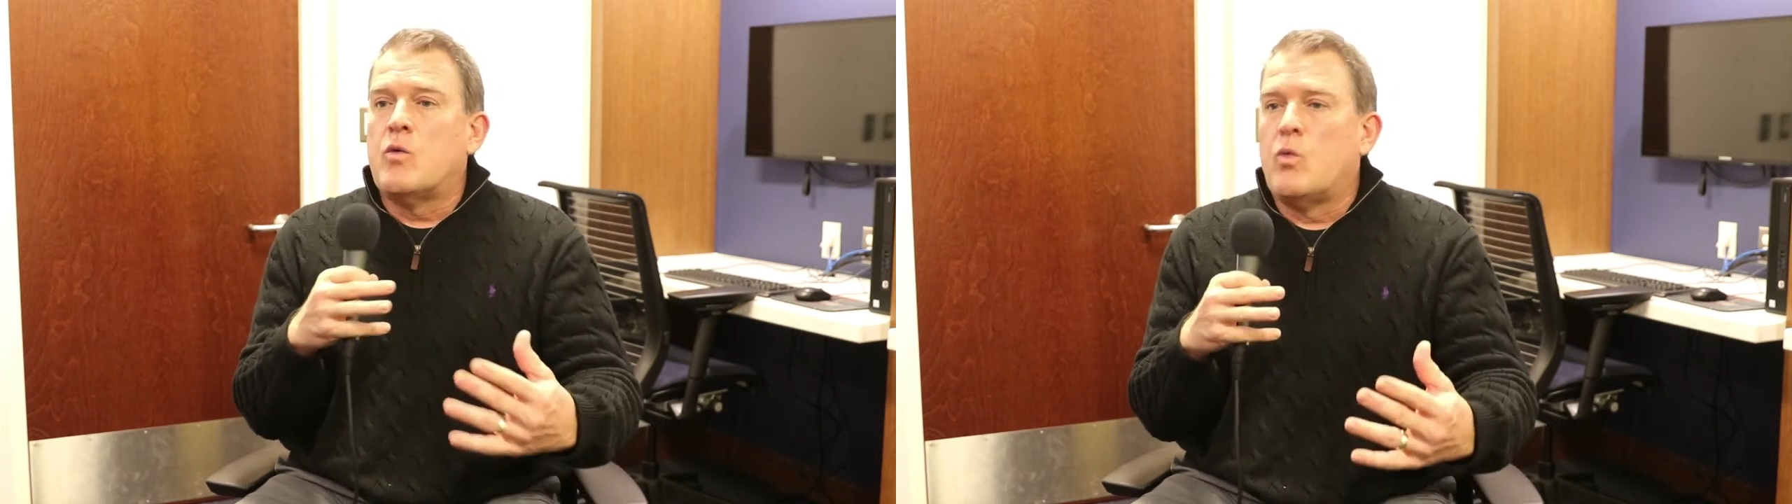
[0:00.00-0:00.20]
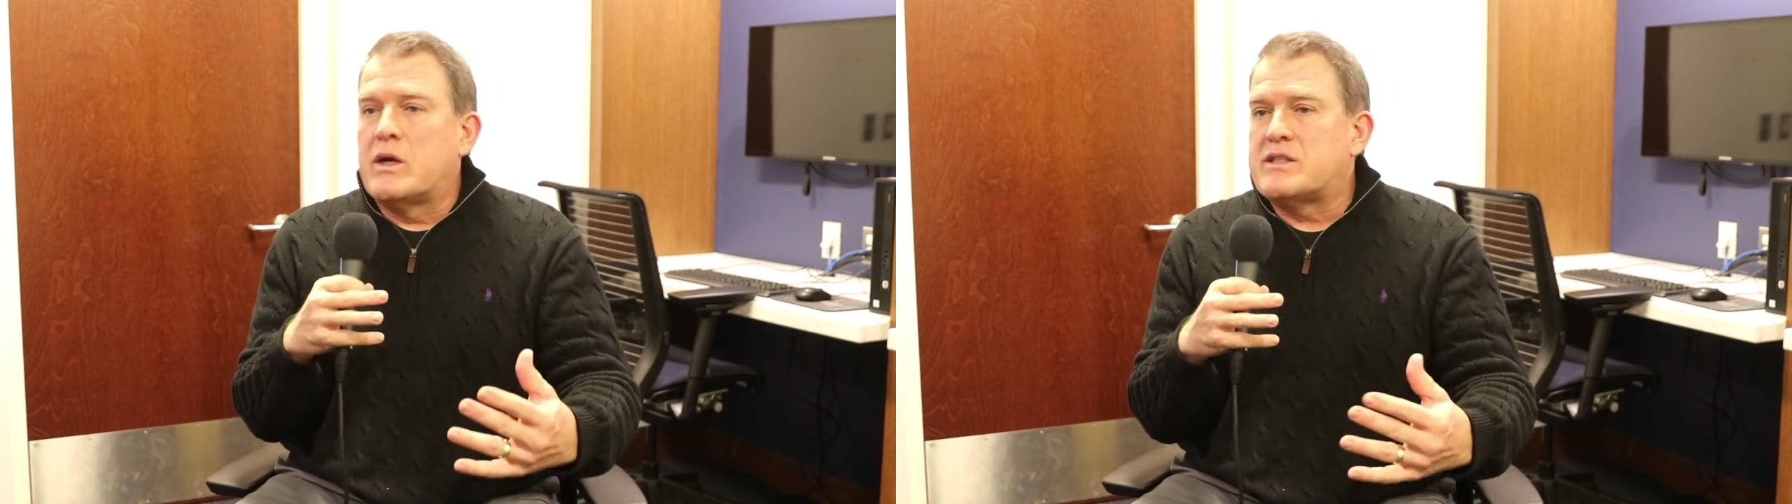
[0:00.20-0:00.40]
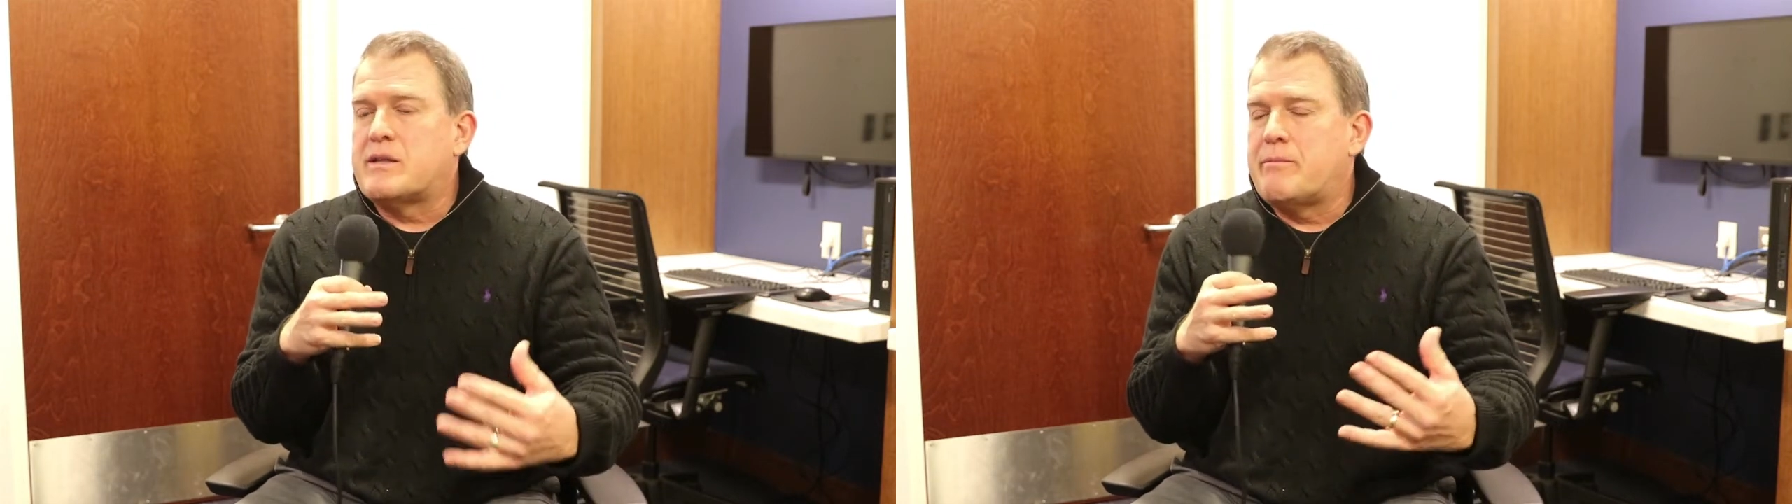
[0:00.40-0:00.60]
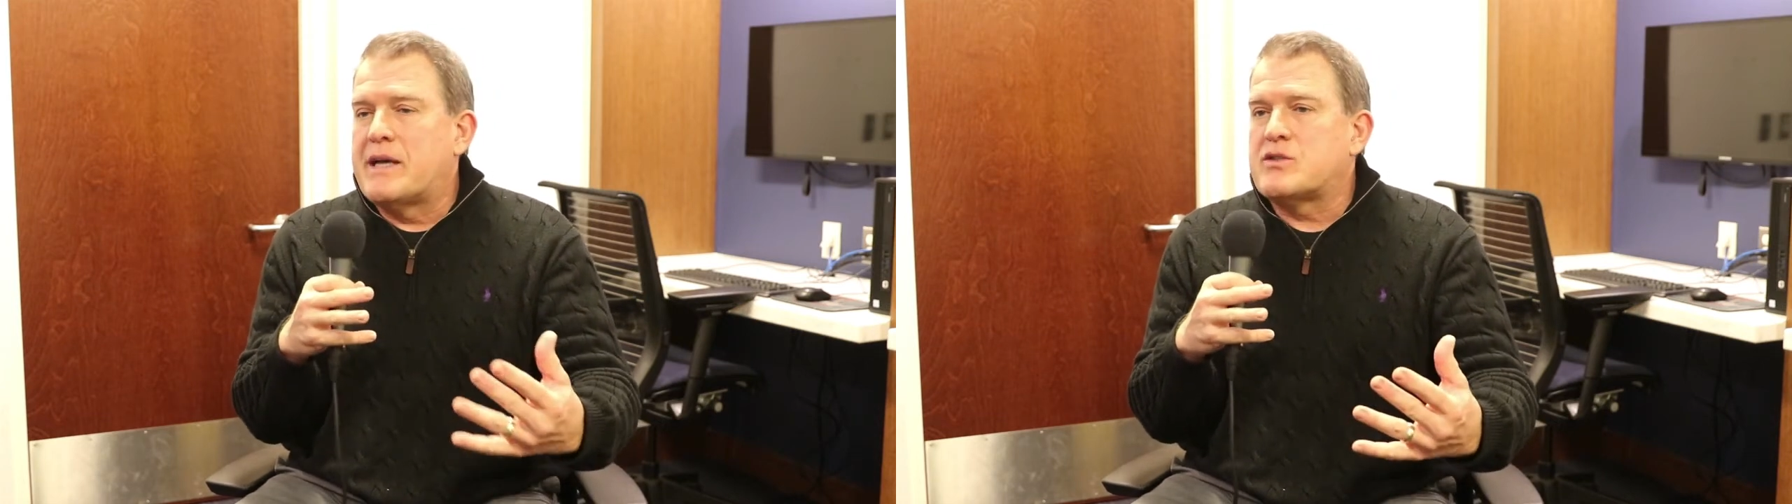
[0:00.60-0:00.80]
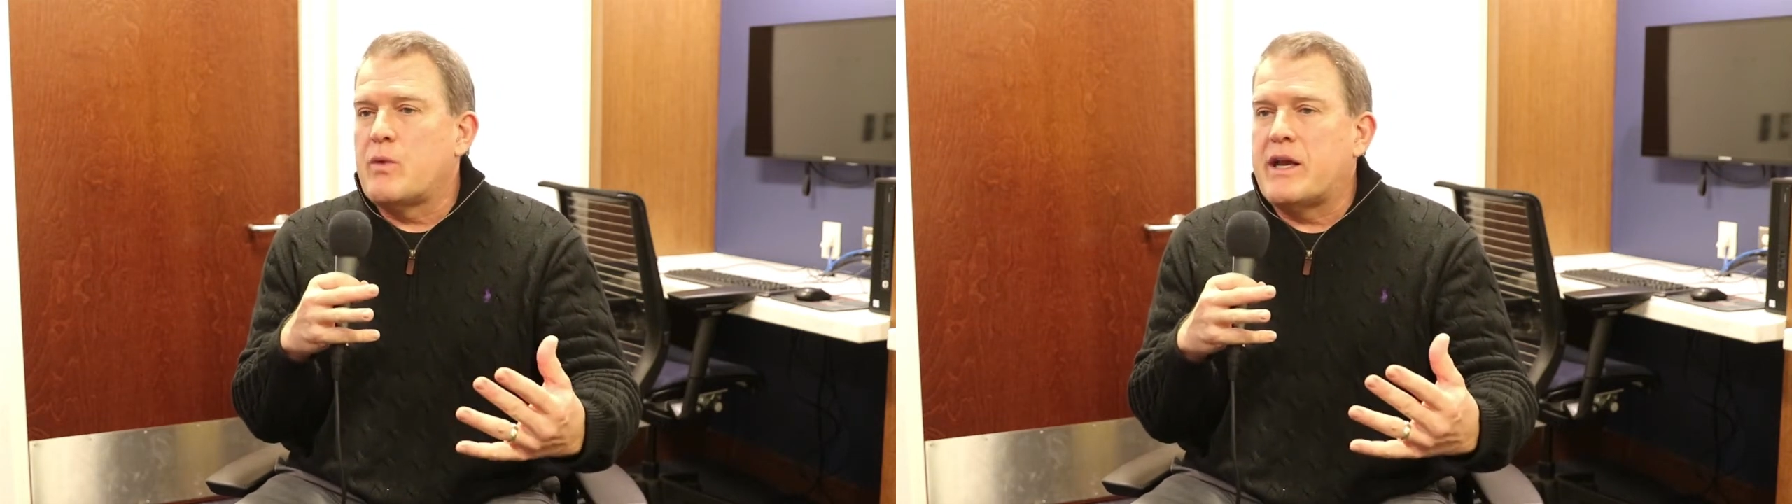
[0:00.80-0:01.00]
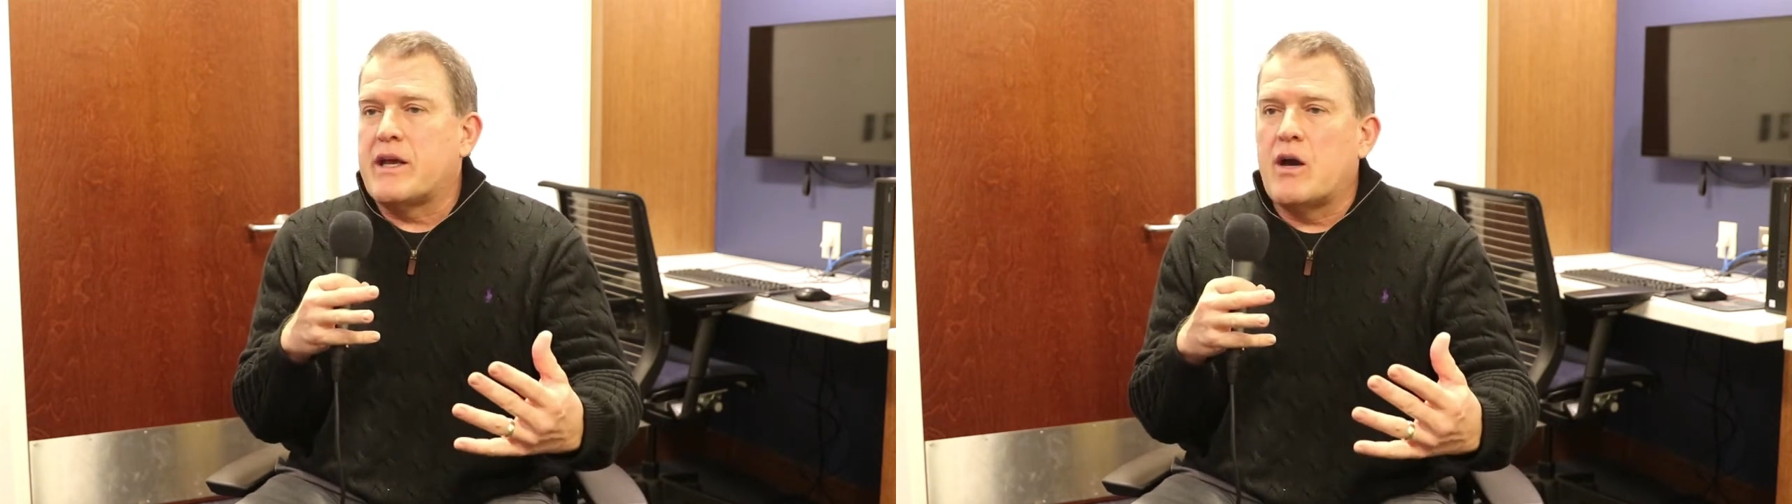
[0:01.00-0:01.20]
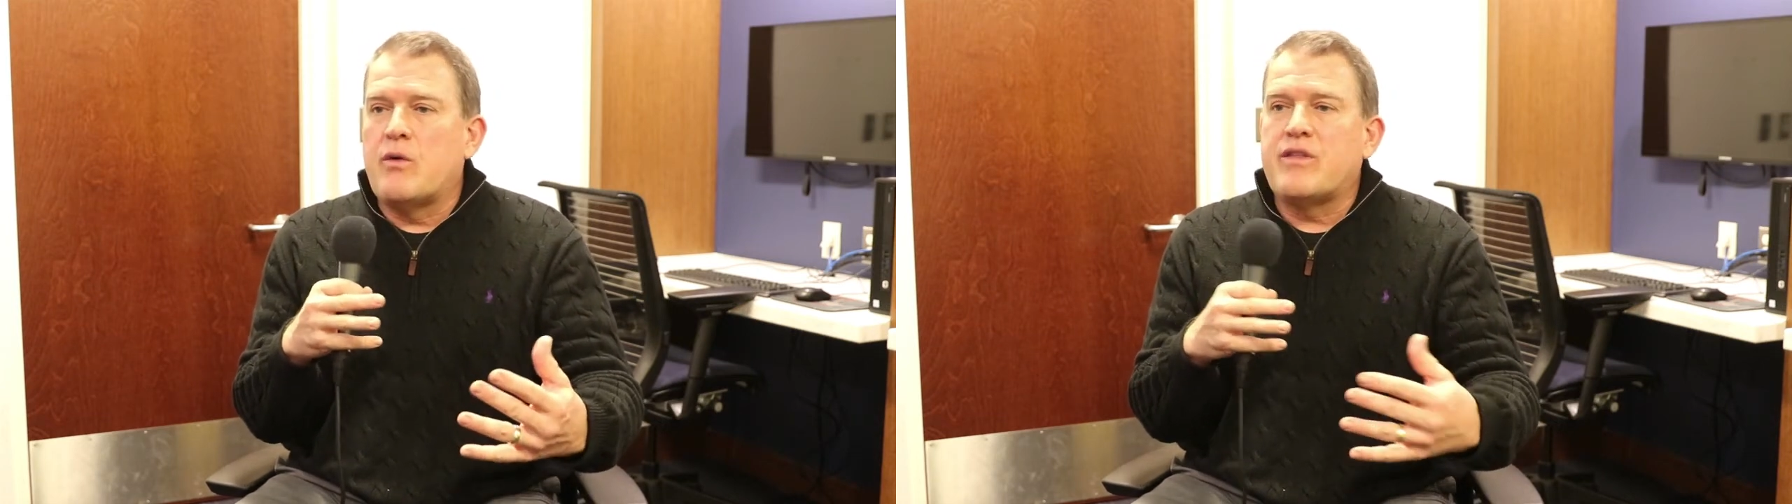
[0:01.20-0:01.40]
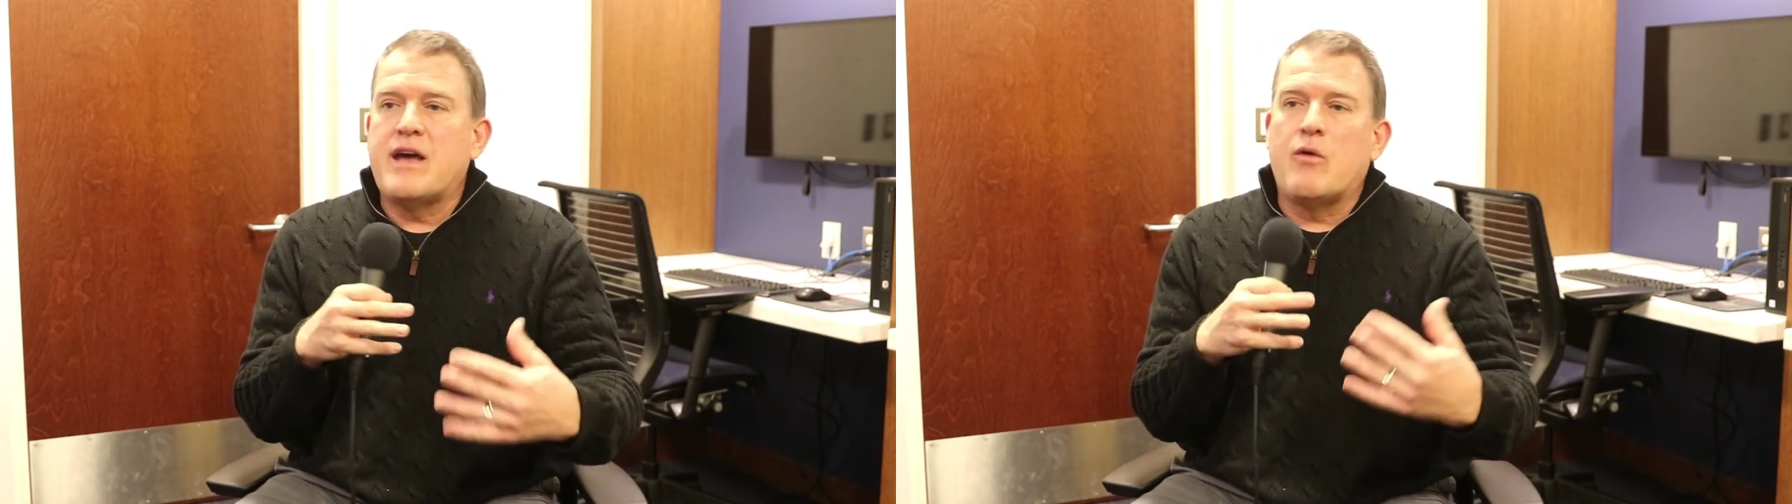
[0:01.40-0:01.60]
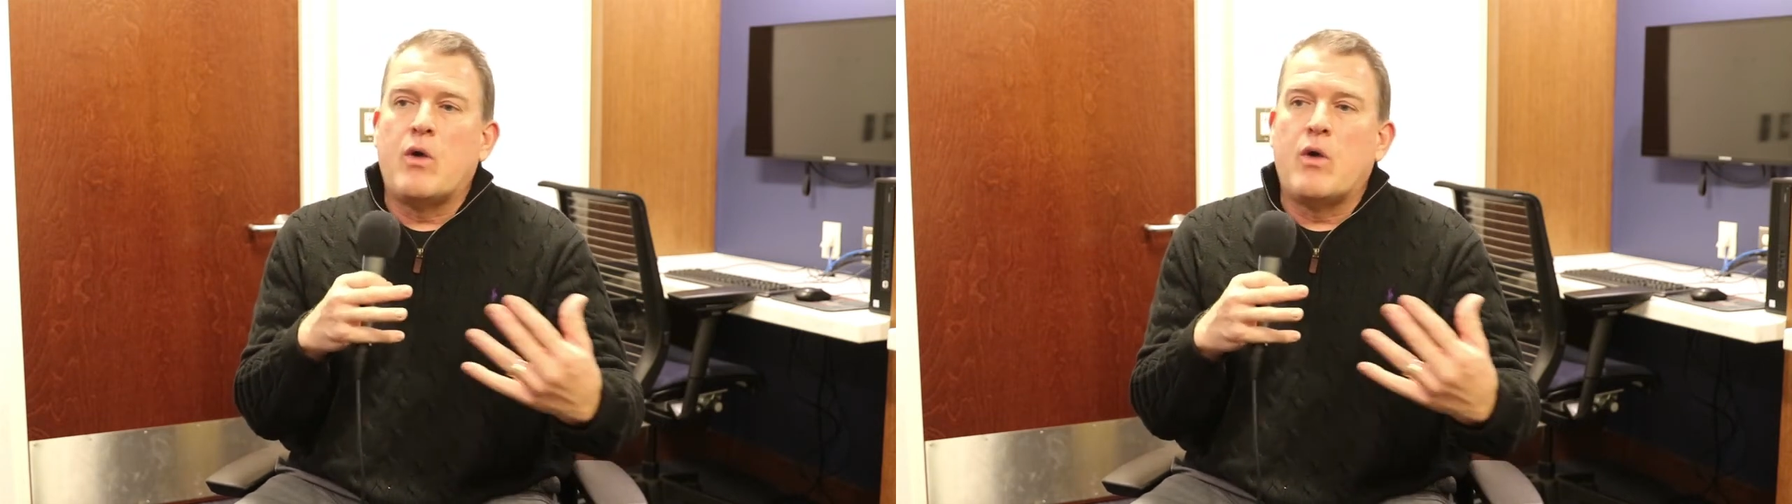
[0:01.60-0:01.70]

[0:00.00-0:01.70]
What's the best way to go with that?